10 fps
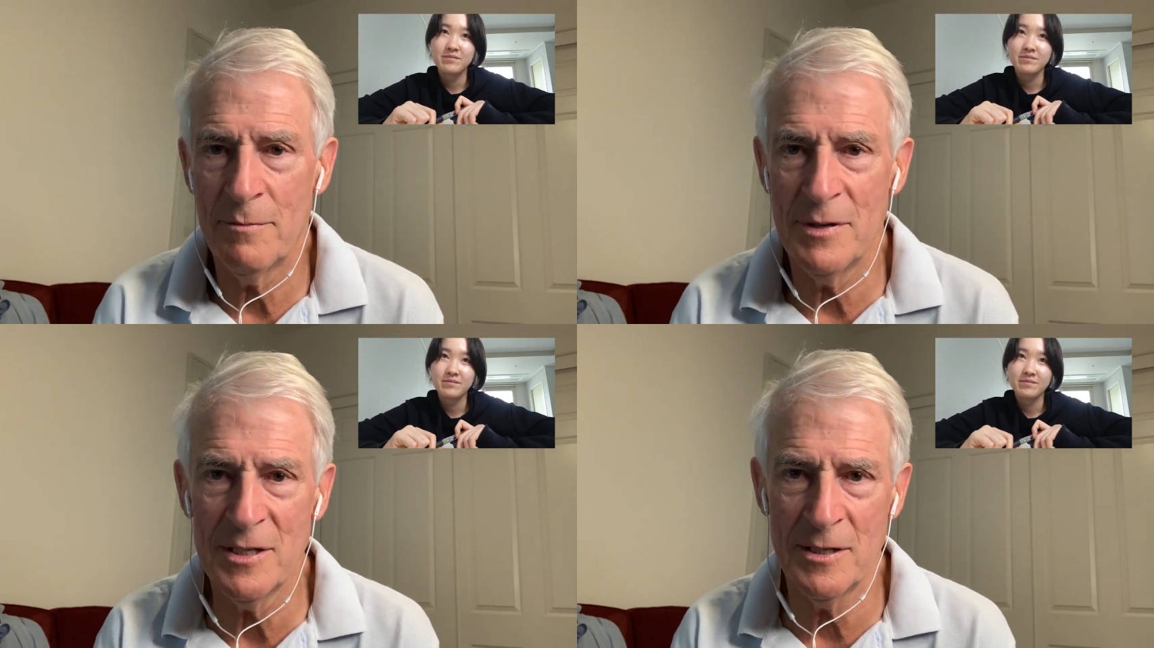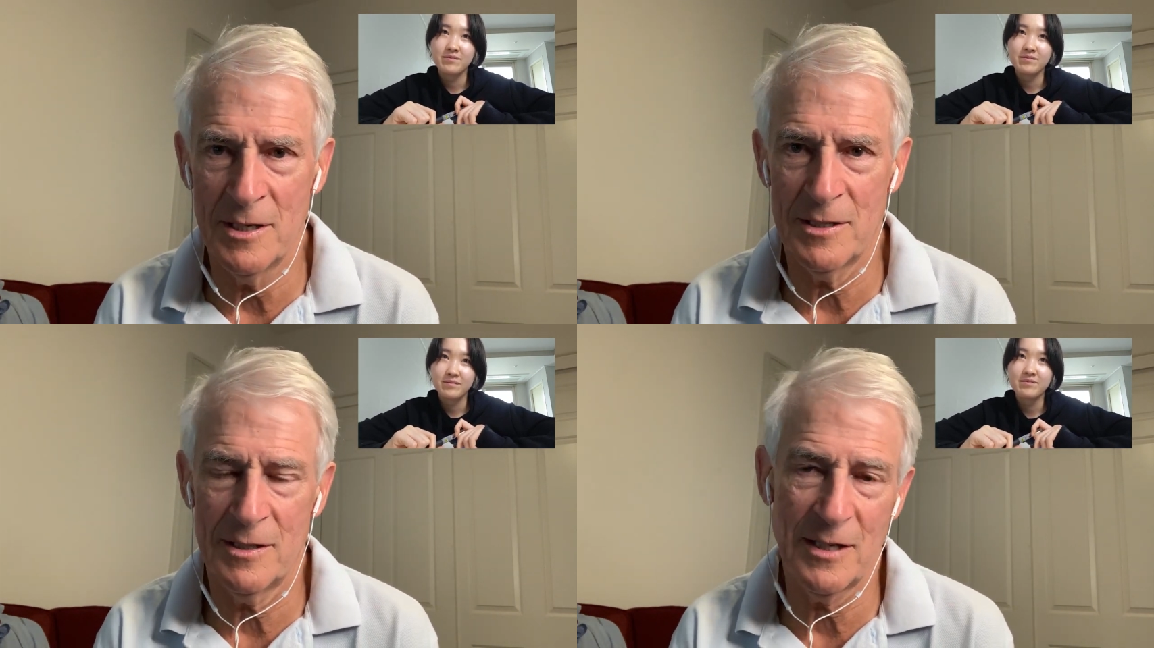
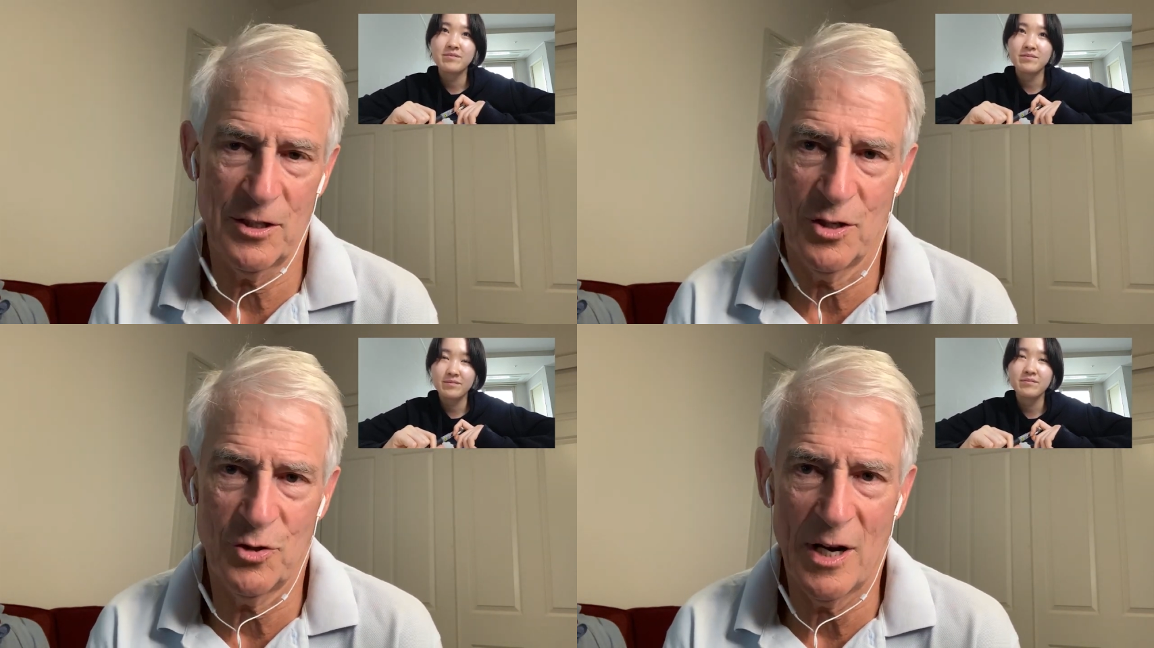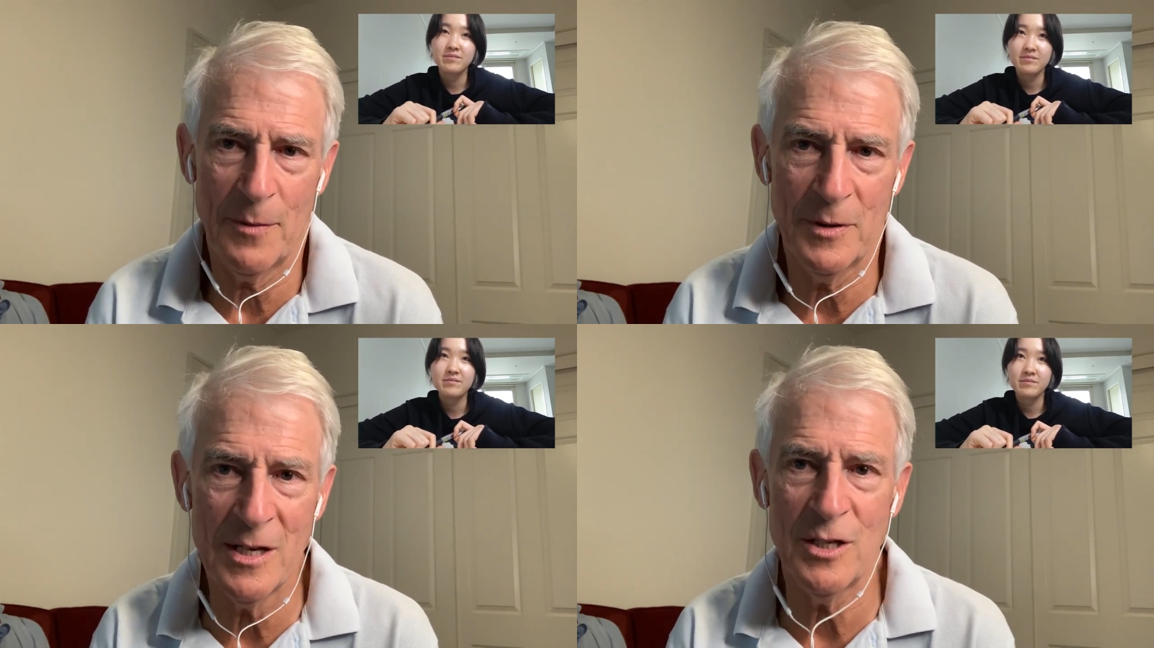Speaker 1: business, such as
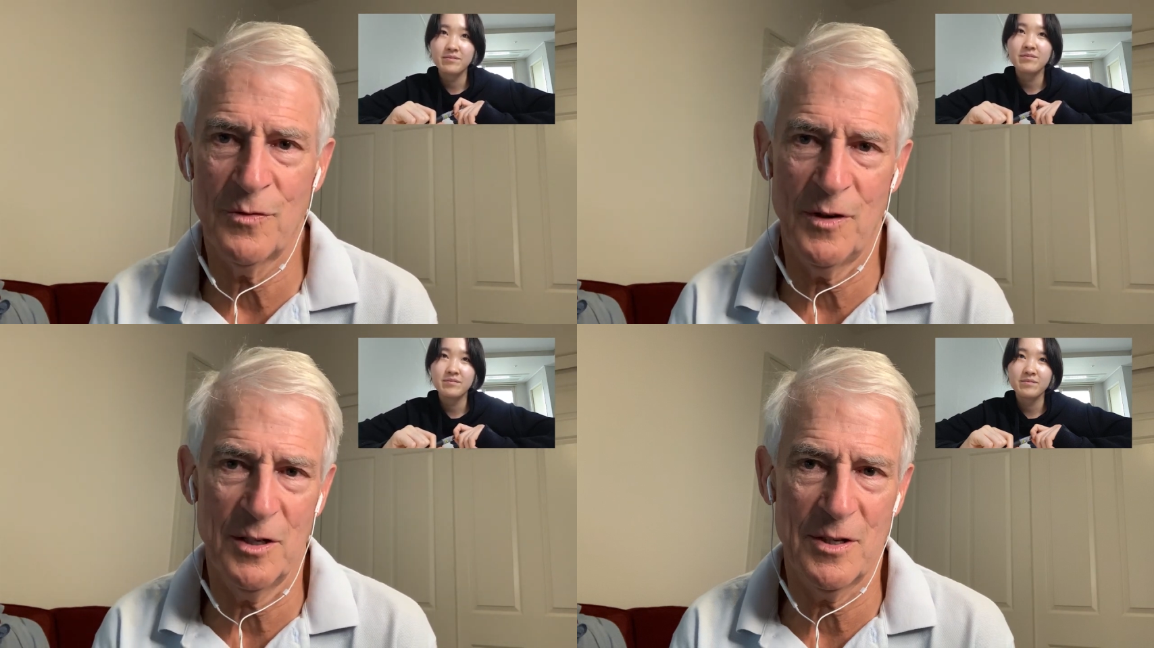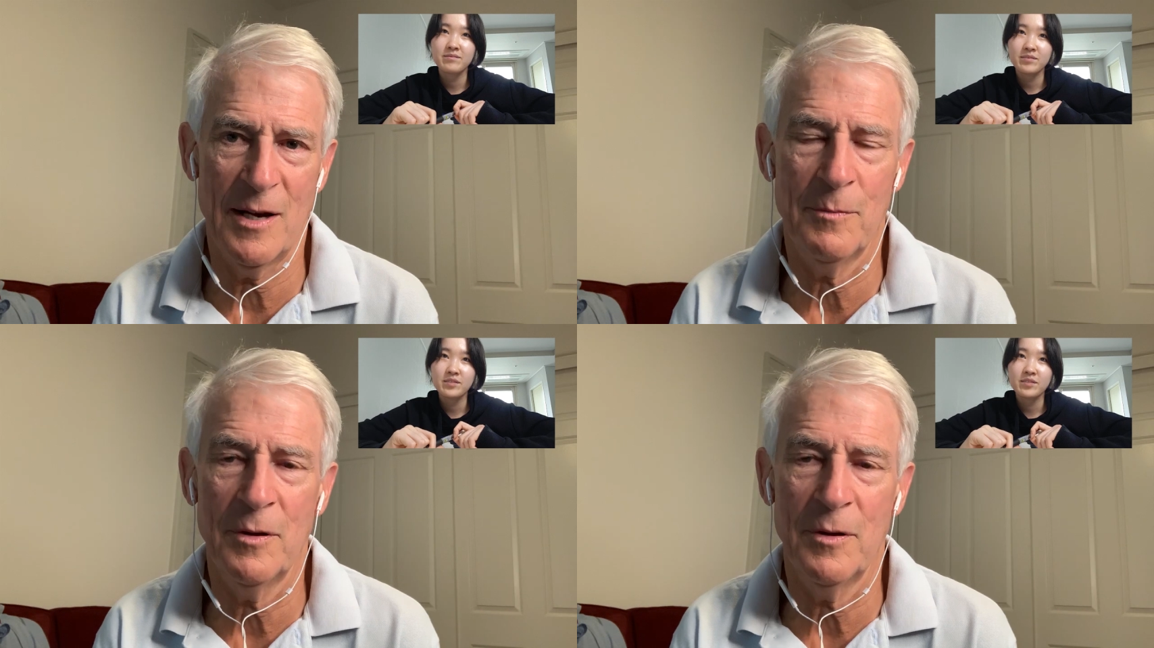Japanese, for example.